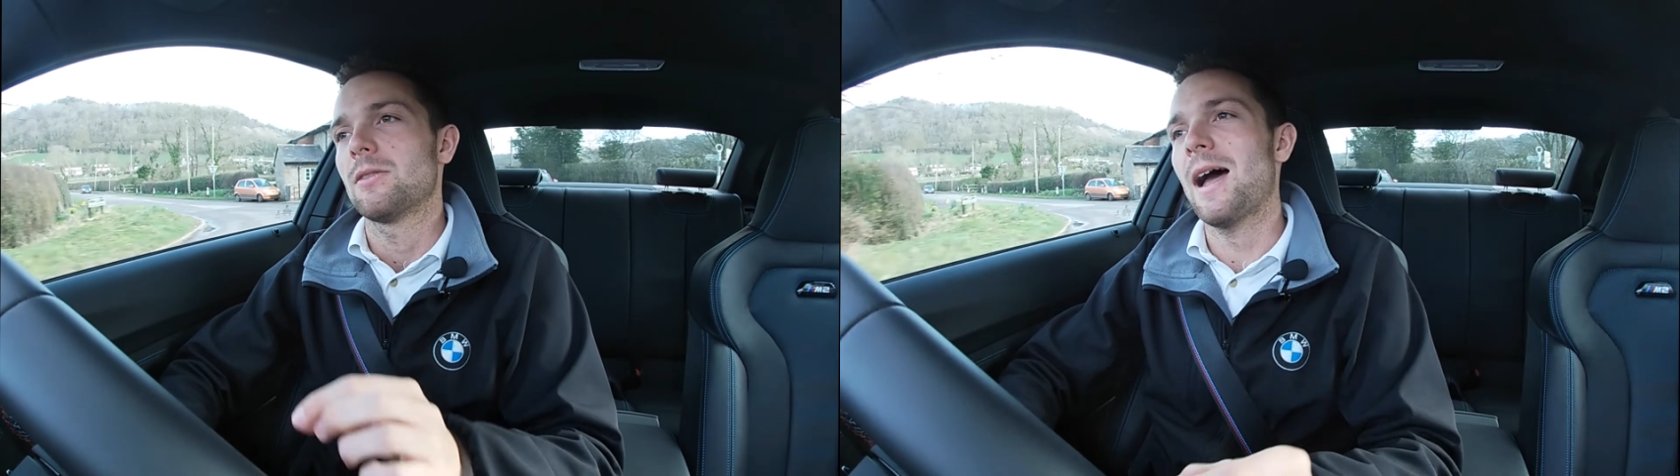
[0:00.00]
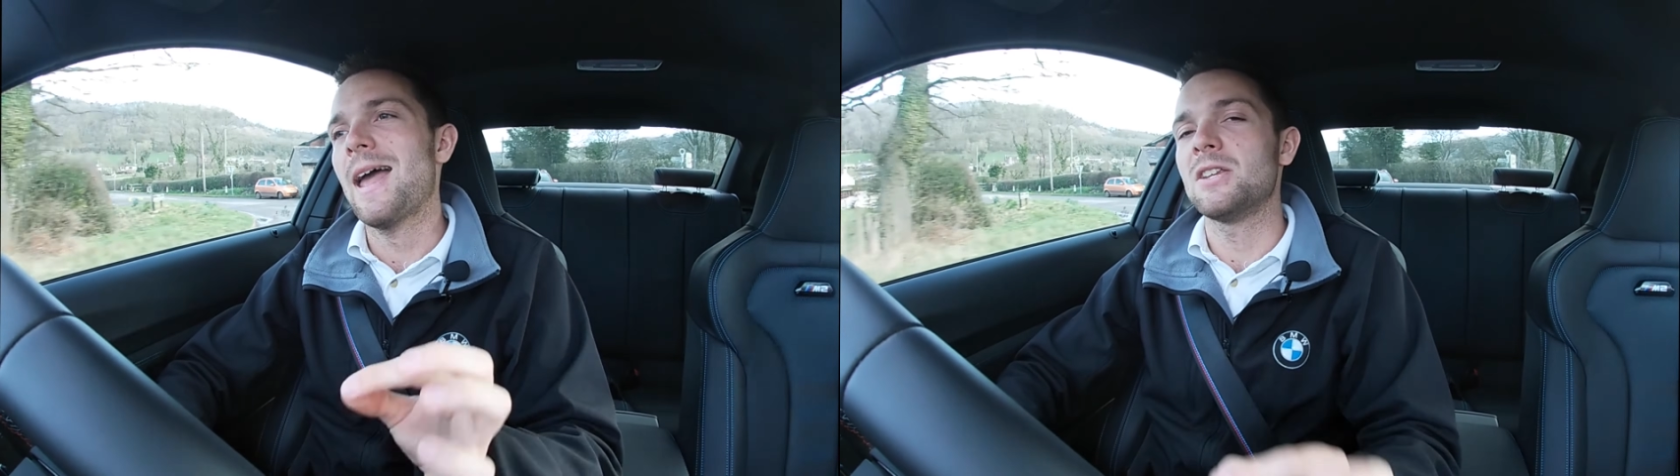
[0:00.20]

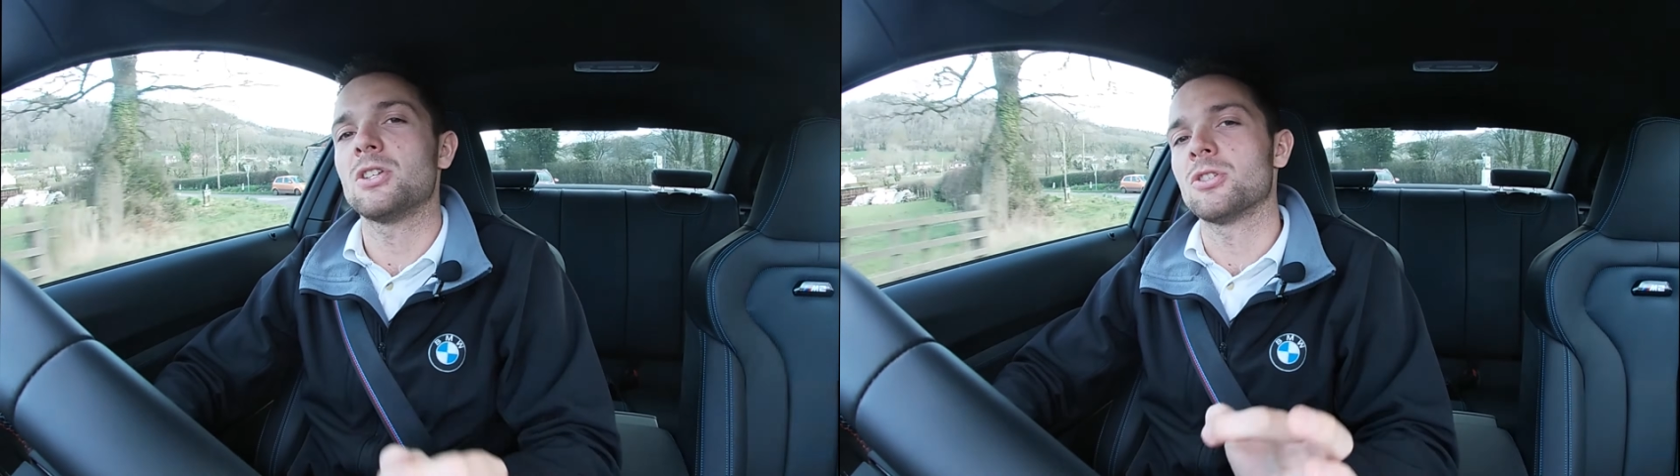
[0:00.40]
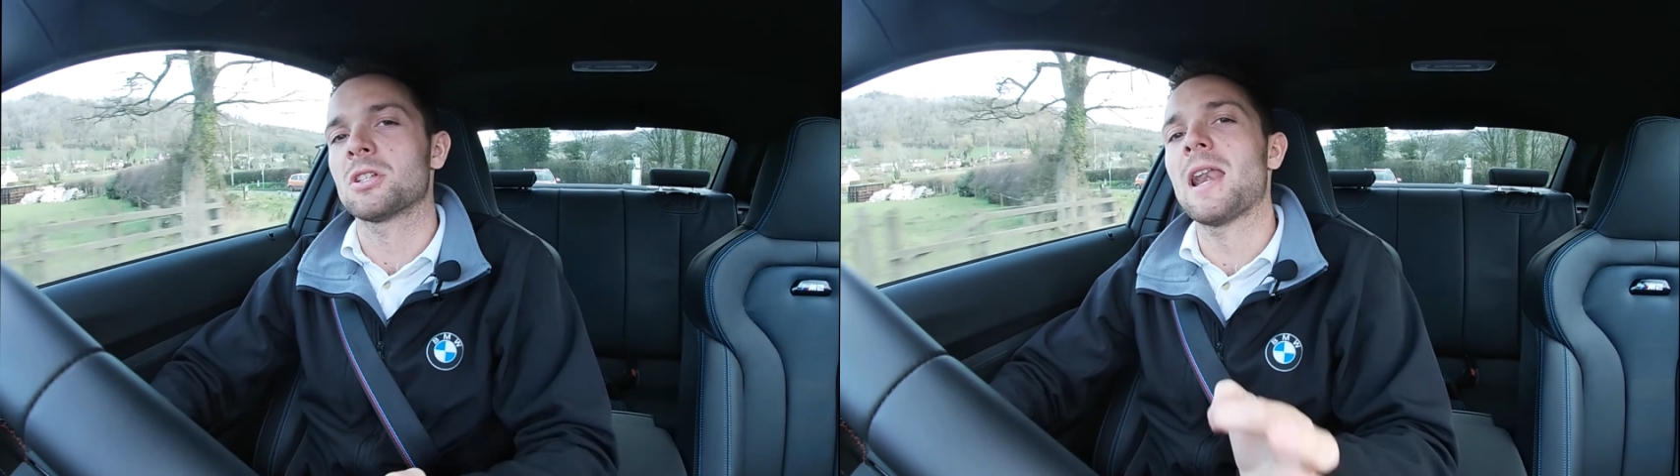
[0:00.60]
that
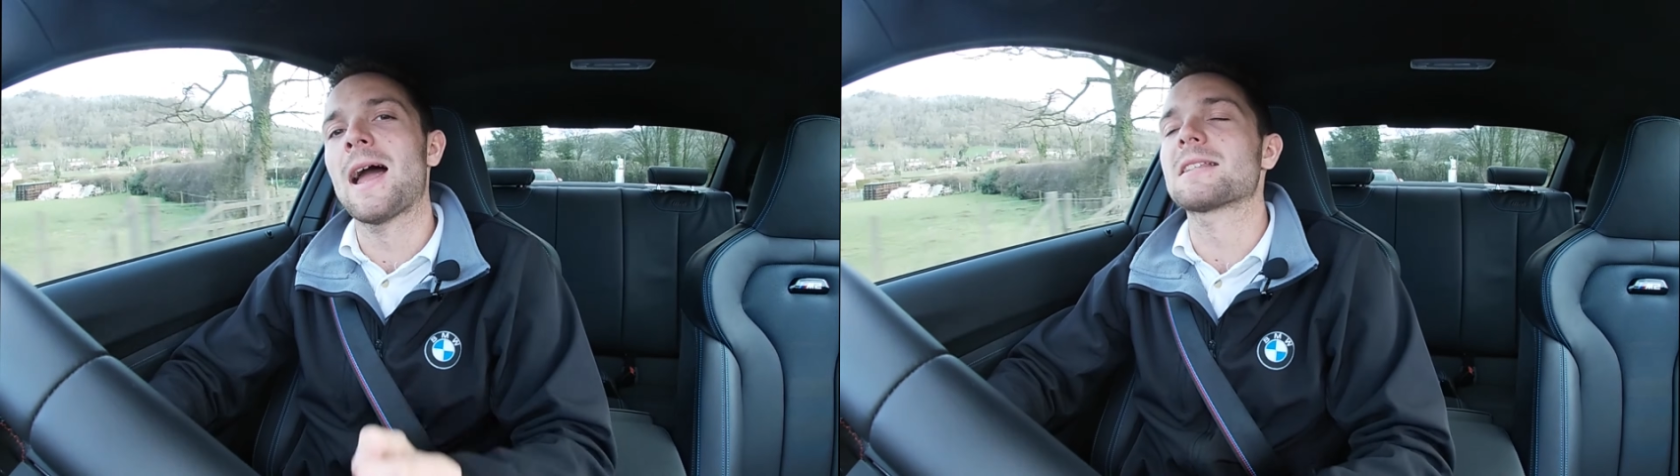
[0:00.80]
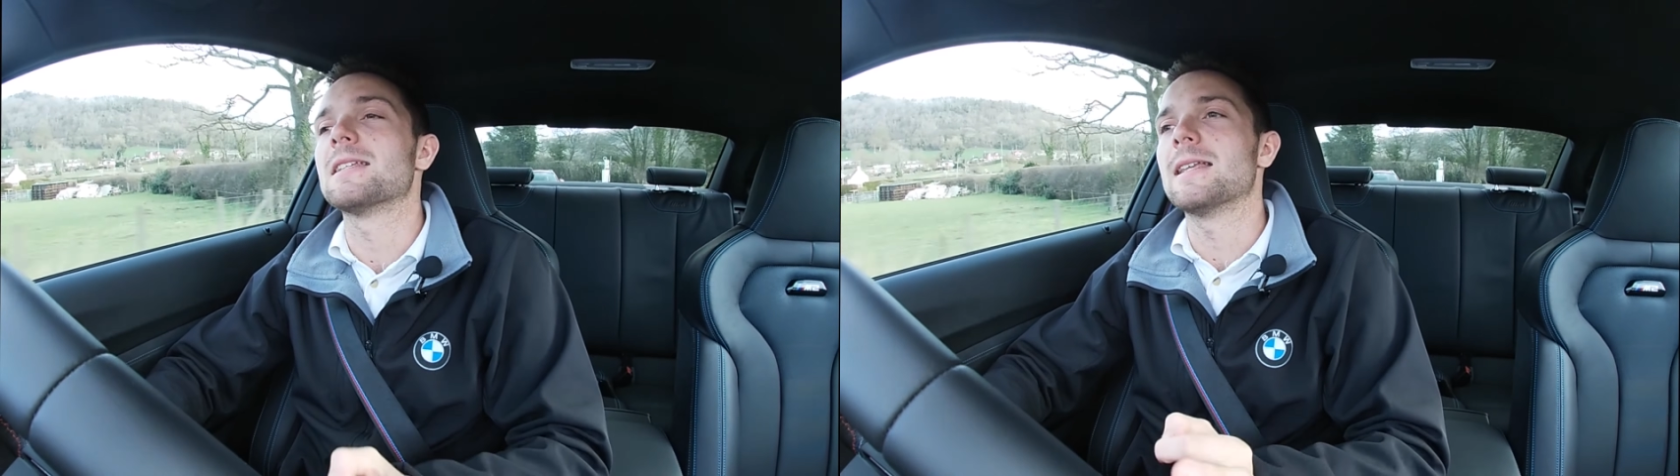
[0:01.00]
engine just
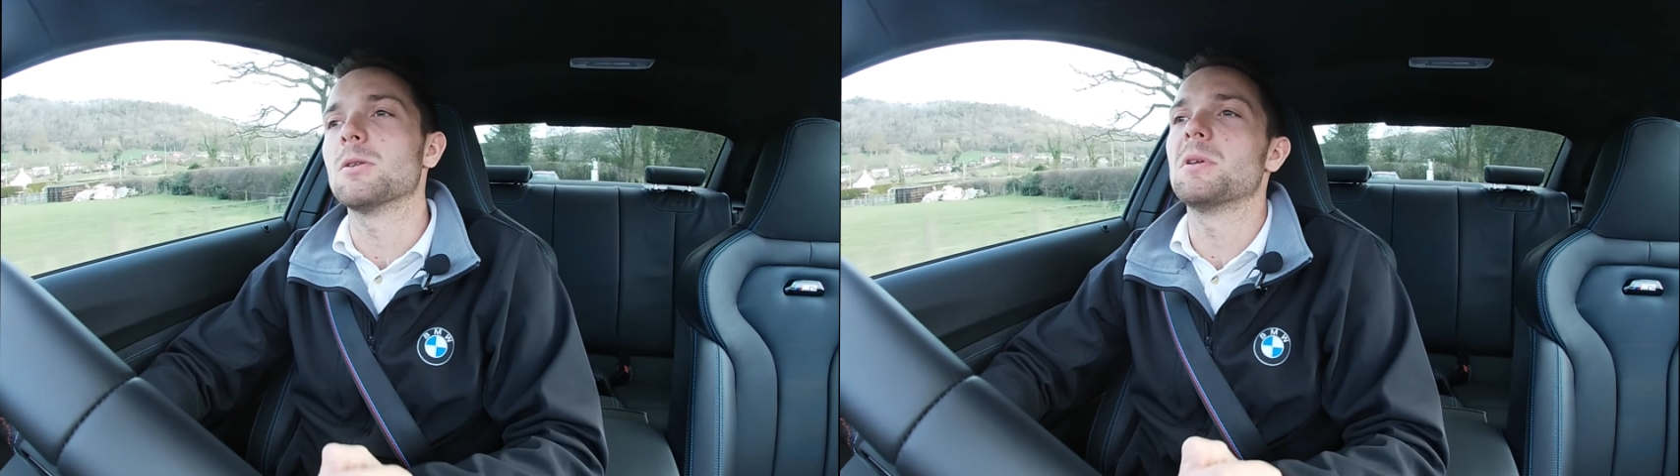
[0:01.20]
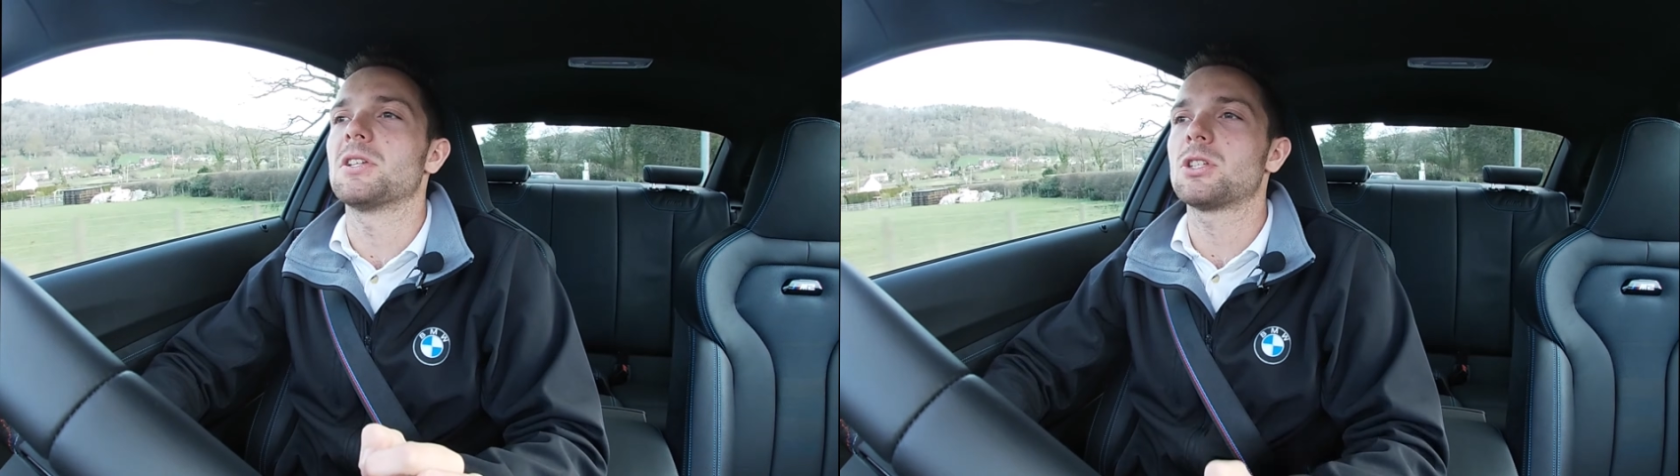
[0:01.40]
lacked a
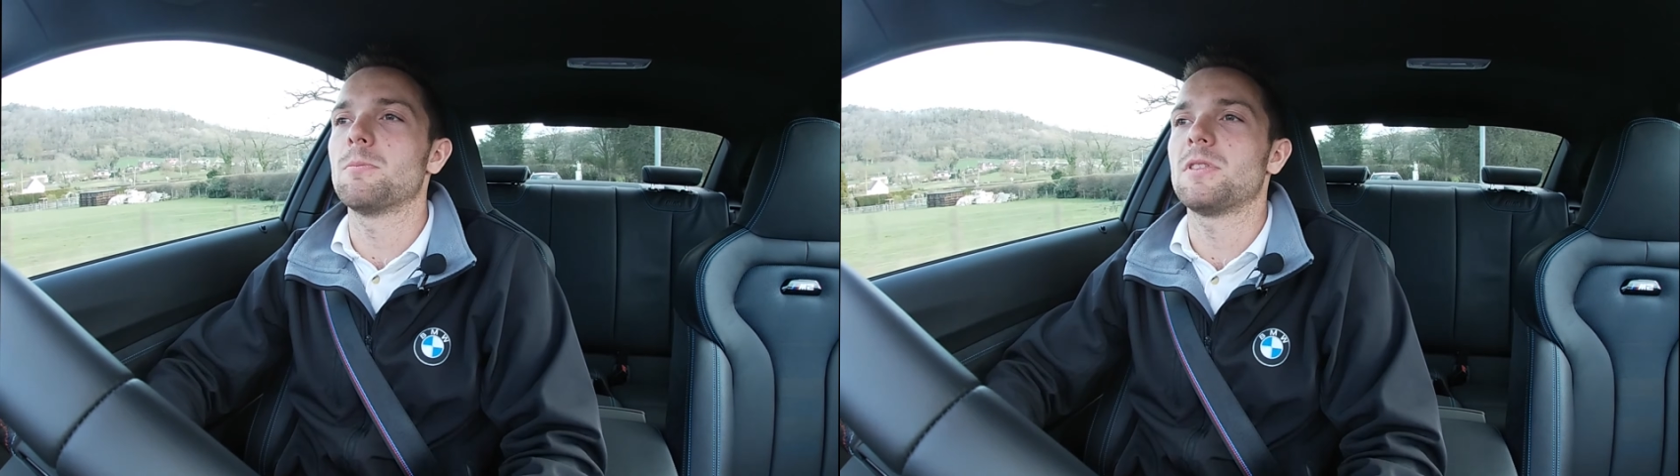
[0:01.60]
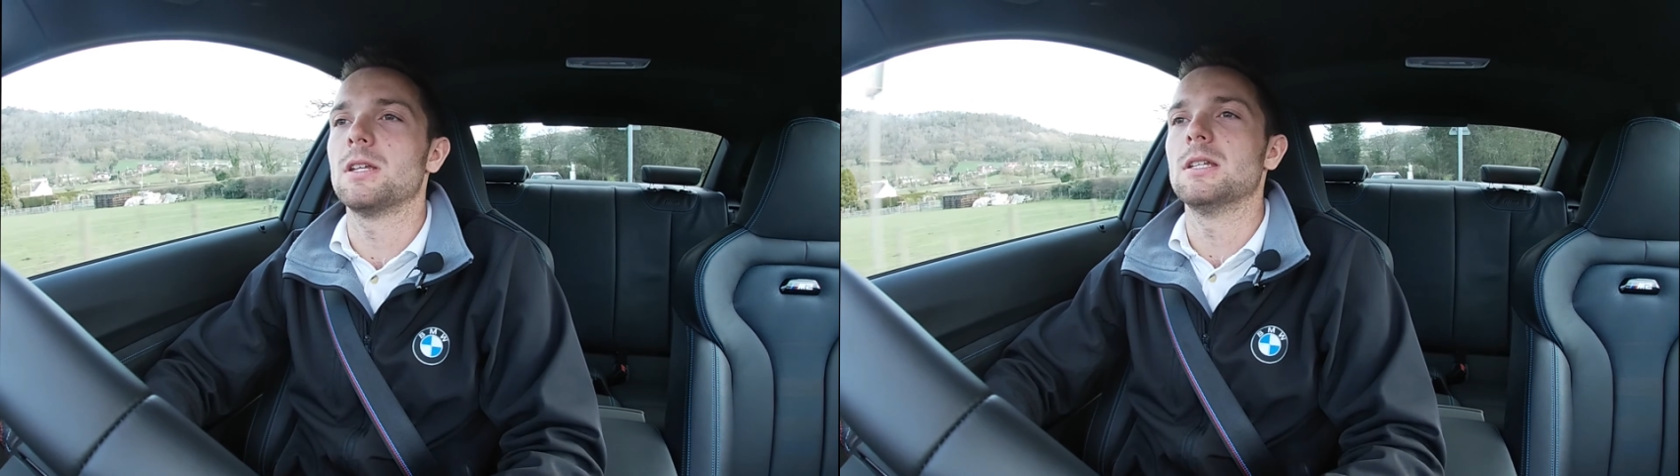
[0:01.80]
little bit of
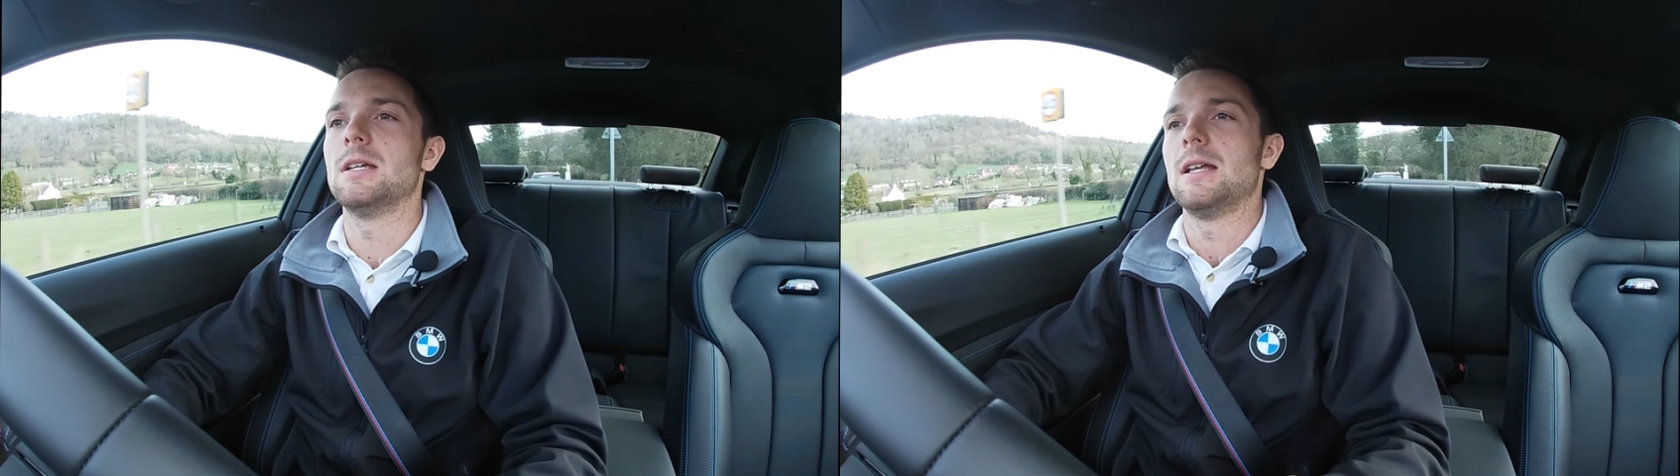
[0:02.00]
something.